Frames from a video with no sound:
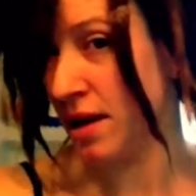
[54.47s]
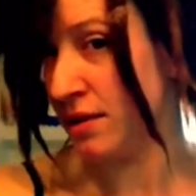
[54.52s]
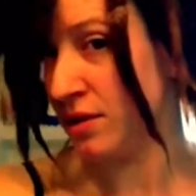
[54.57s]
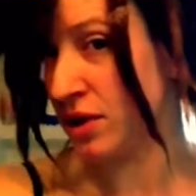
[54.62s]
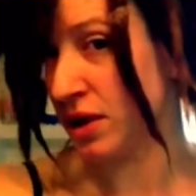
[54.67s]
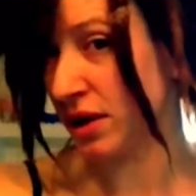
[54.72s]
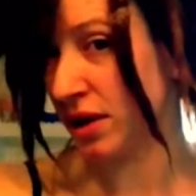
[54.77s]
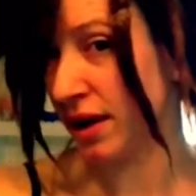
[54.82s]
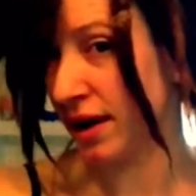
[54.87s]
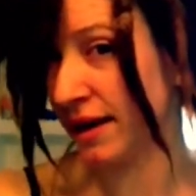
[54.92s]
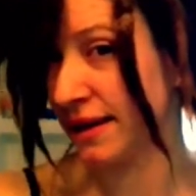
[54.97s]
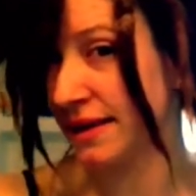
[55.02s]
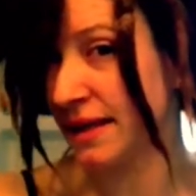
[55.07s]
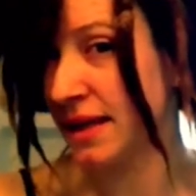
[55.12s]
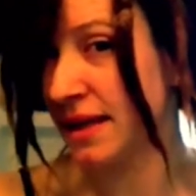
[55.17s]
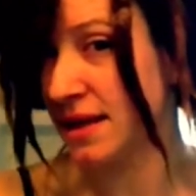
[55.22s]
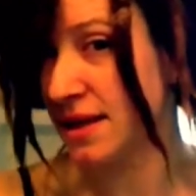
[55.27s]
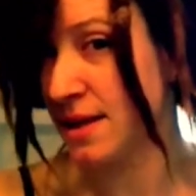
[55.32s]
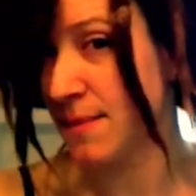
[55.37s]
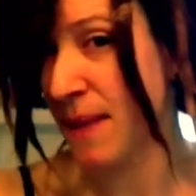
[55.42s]
dreadlocks
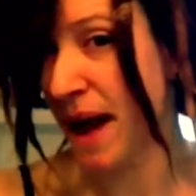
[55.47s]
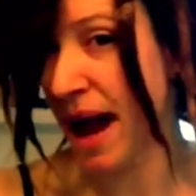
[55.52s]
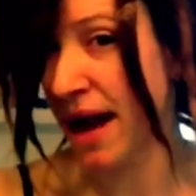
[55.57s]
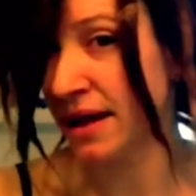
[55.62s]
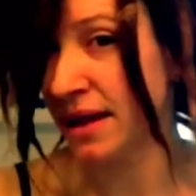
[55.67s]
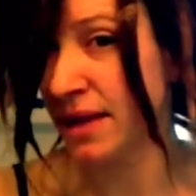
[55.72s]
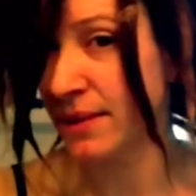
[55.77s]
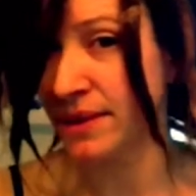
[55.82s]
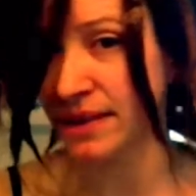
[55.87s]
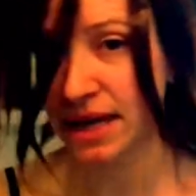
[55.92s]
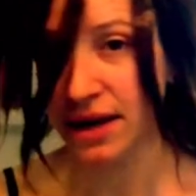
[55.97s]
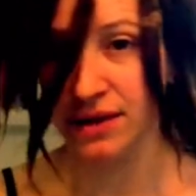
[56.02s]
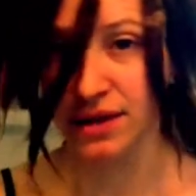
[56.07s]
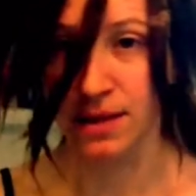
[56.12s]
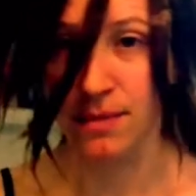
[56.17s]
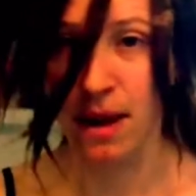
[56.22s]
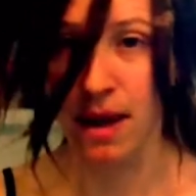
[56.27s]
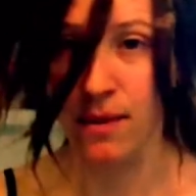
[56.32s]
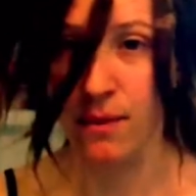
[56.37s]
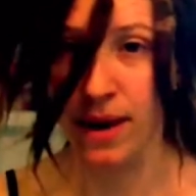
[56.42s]
in the back. They were down
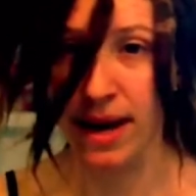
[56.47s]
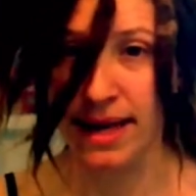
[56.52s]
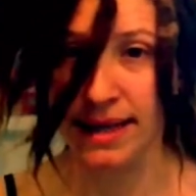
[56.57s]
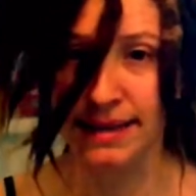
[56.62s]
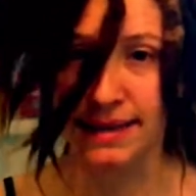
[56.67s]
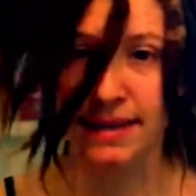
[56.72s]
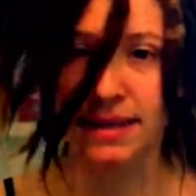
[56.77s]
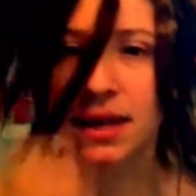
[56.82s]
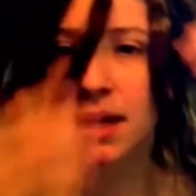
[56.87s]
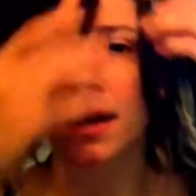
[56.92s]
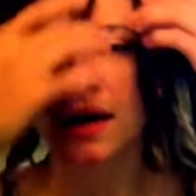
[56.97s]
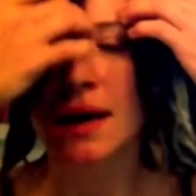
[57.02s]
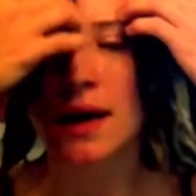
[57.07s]
to my waist.